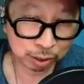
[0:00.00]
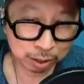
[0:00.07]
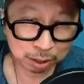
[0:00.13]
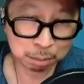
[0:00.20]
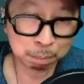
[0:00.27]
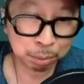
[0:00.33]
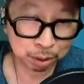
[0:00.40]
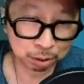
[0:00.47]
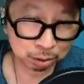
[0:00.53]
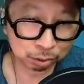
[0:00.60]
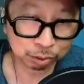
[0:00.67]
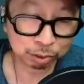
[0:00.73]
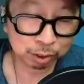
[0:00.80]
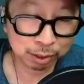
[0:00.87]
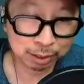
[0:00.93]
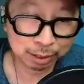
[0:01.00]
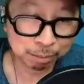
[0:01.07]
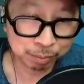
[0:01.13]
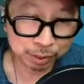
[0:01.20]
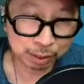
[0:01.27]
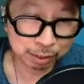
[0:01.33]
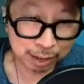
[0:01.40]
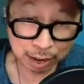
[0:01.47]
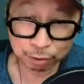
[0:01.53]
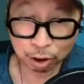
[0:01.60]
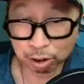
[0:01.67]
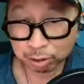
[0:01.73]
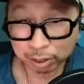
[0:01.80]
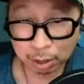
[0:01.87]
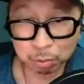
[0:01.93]
impulse. They have a
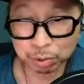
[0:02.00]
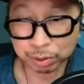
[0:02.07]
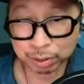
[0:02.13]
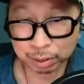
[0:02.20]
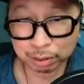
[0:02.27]
hard time with it.